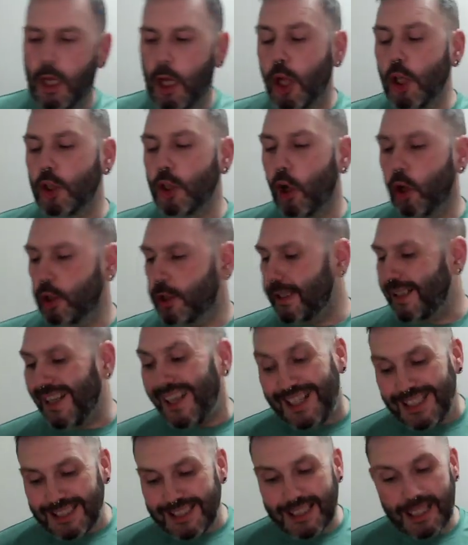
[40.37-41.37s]
not an
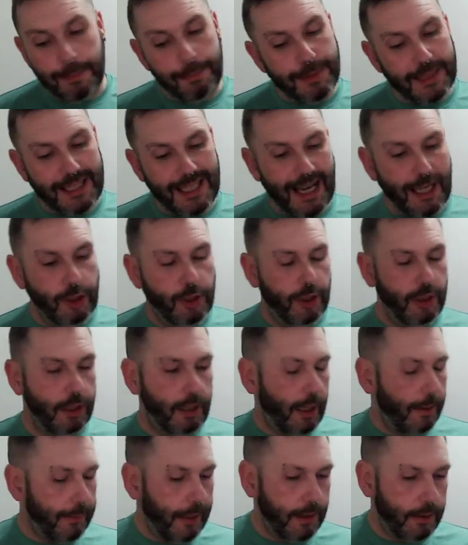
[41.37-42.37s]
insubstantial
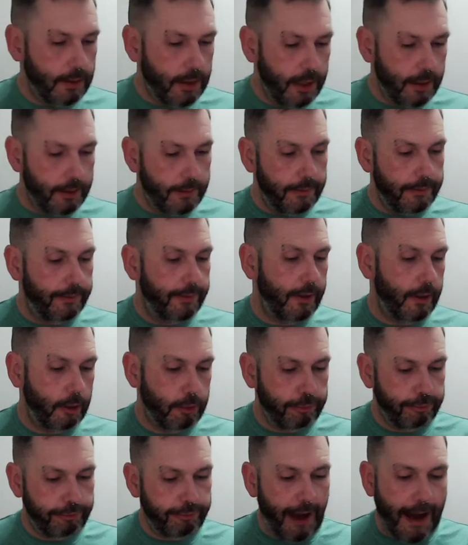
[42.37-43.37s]
amount of
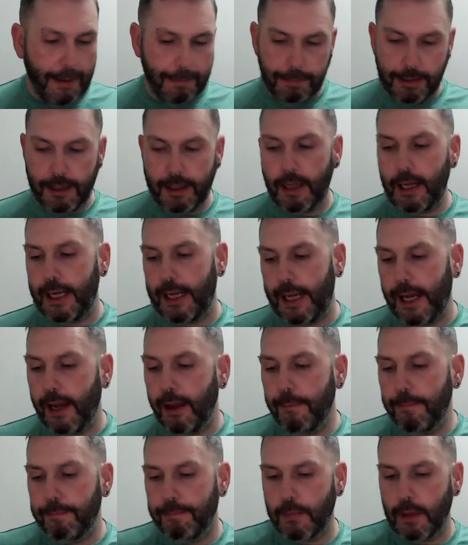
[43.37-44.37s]
crap
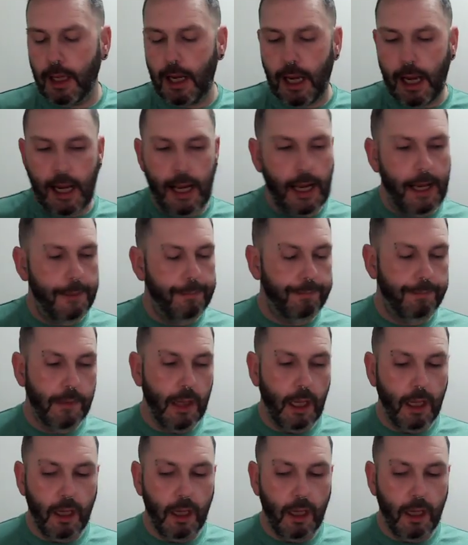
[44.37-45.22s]
here. I